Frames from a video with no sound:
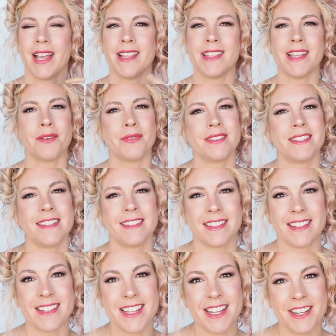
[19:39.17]
and then it was
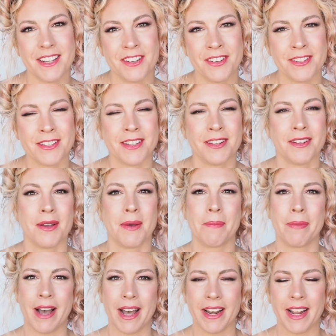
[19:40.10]
discontinued,
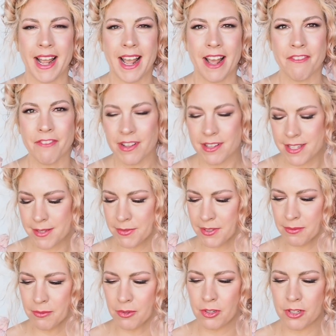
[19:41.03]
but I have found some
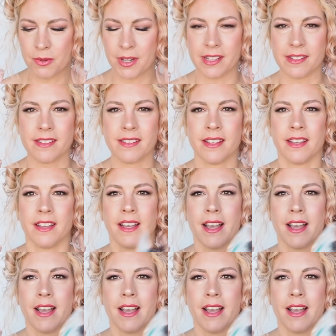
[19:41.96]
smaller ones.